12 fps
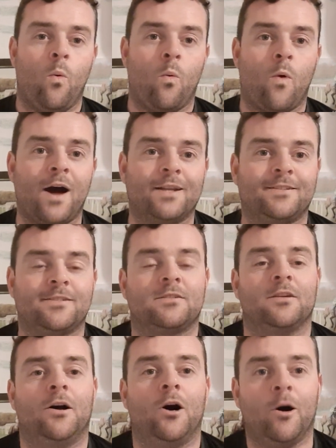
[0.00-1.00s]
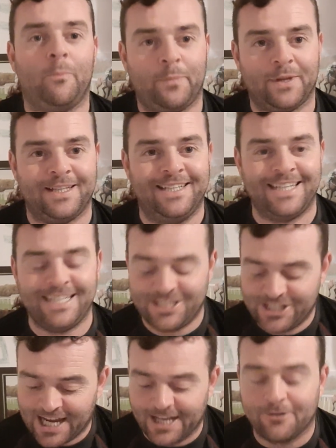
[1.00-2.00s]
What's up,
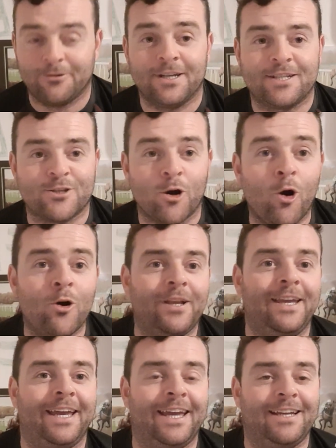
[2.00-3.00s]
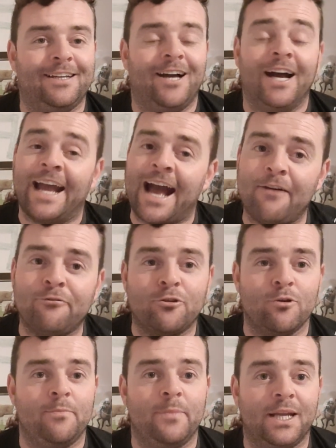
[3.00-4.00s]
degenerates? Okay, I have
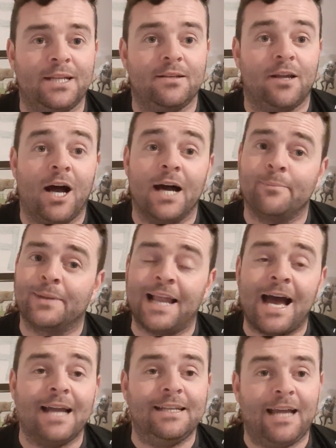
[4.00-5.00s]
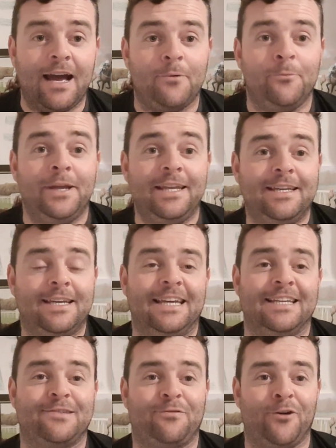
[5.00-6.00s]
to admit, I'm glad that week
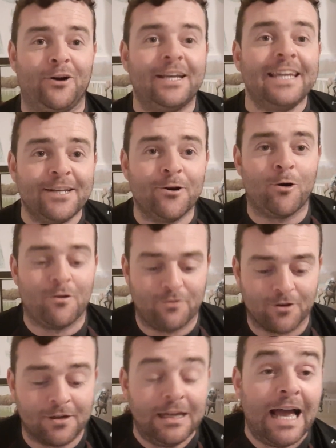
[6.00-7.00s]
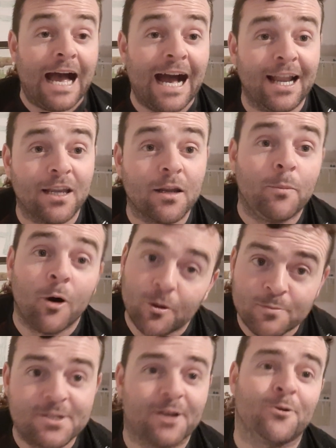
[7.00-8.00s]
is fucking over and the
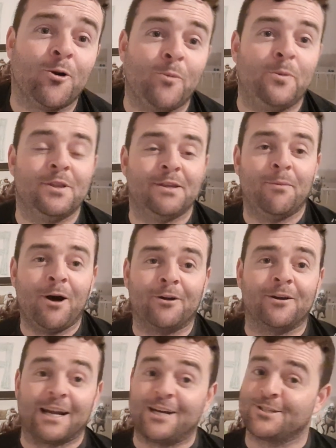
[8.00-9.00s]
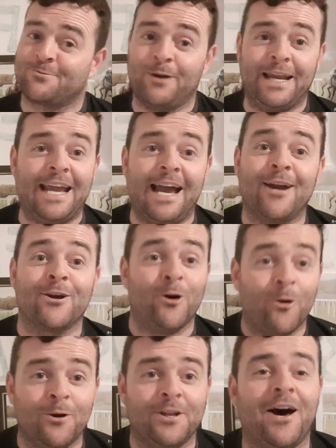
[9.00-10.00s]
pubs are open tomorrow because we are
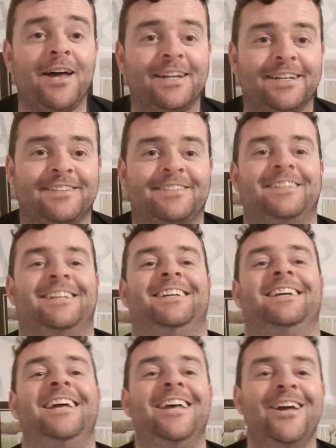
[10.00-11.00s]
going on it.